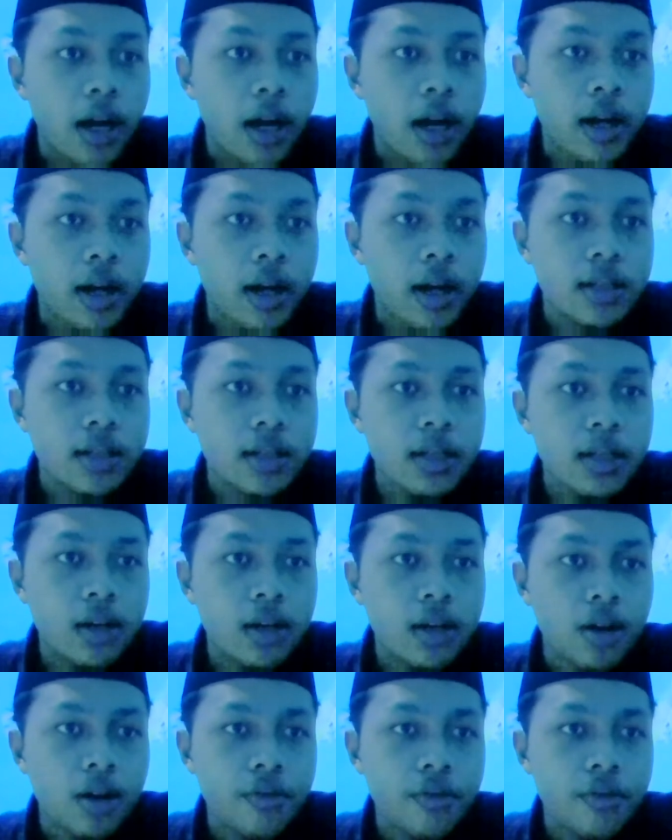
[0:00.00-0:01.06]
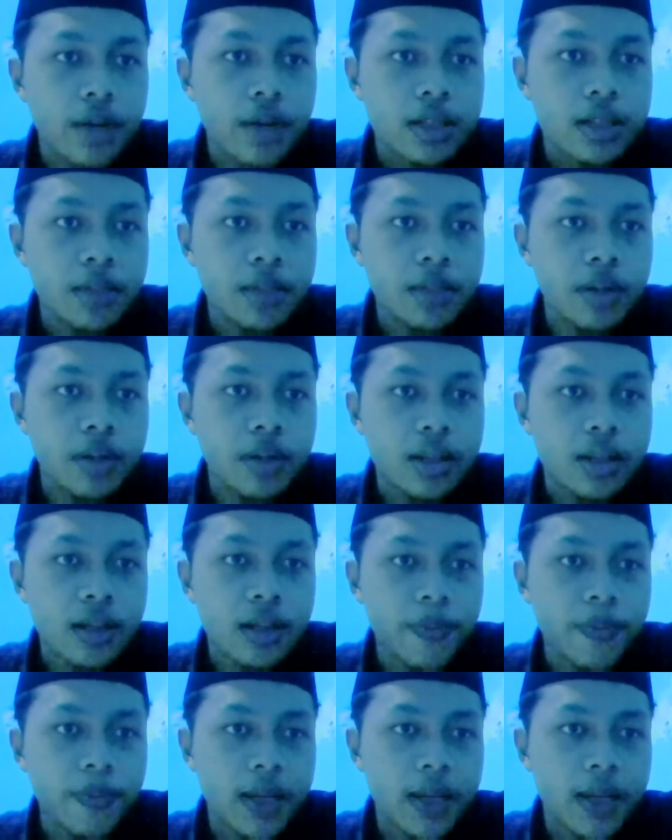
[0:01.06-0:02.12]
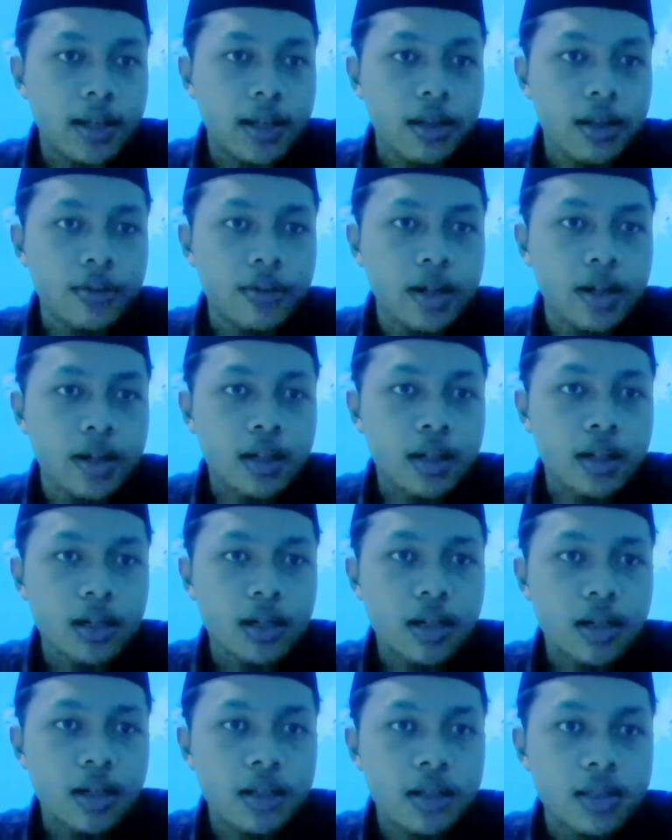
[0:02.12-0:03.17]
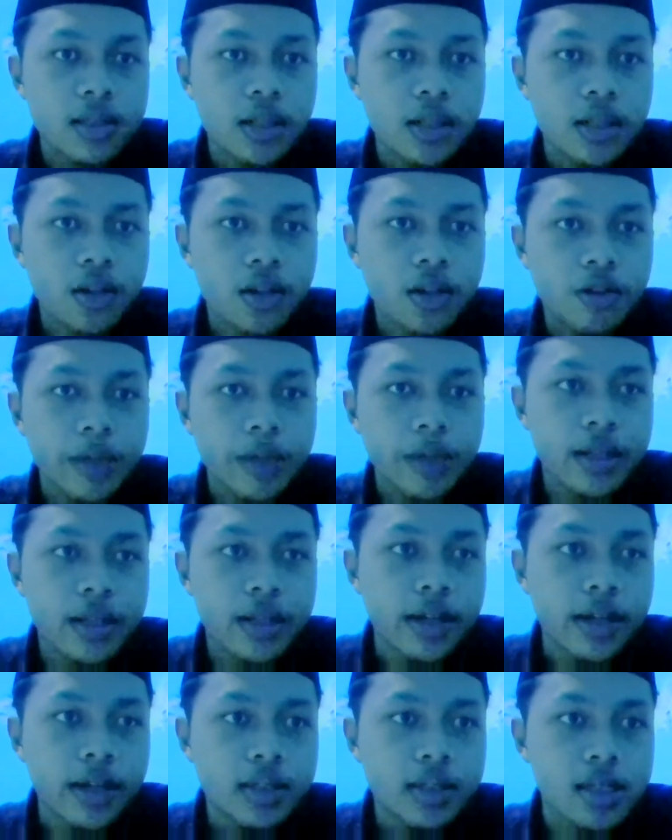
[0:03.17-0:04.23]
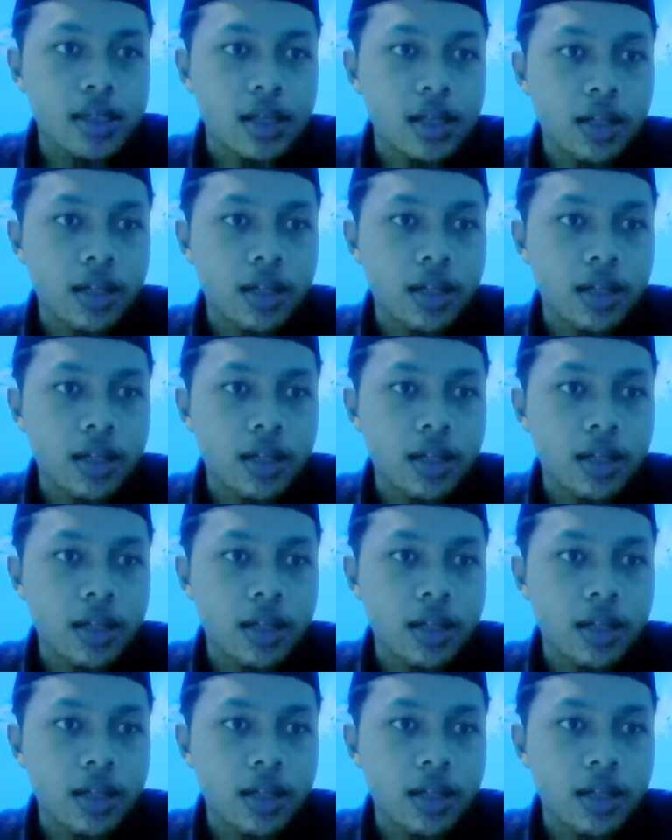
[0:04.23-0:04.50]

a great deal of flexibility in different circumstances.